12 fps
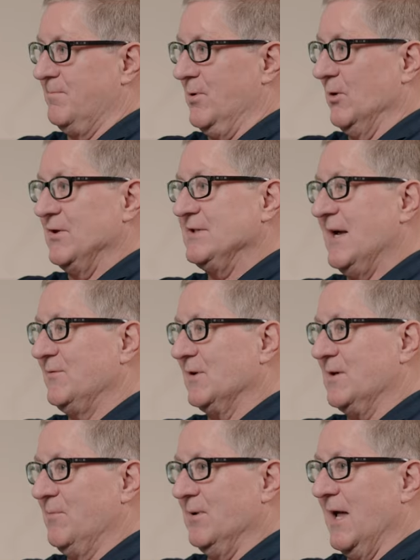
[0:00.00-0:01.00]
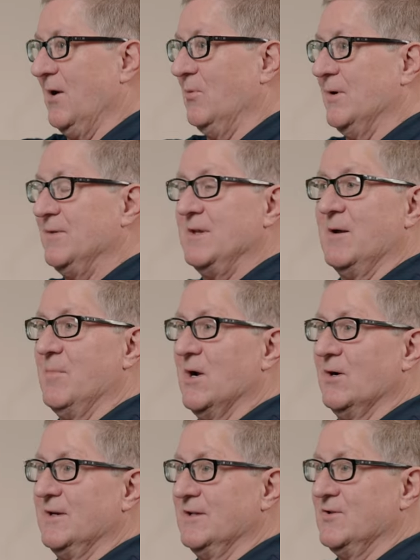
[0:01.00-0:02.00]
buildings have to comply with the
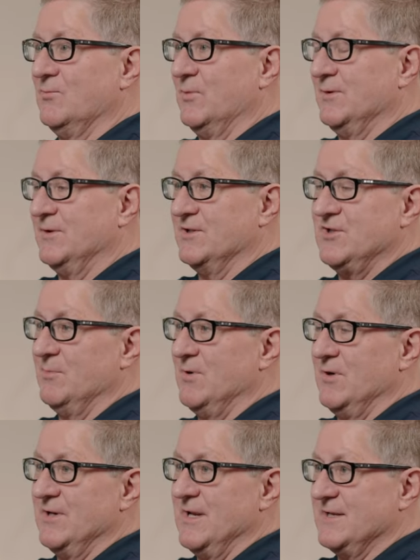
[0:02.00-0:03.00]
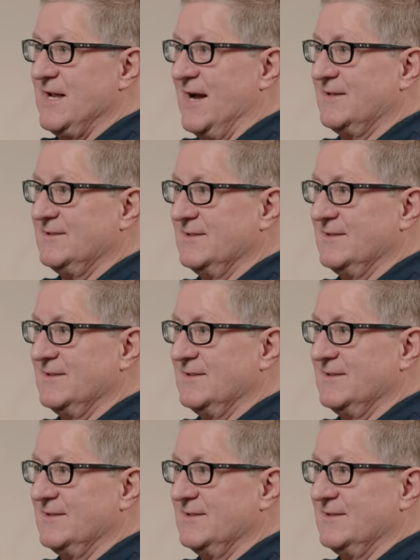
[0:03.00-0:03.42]
American with Disability Act.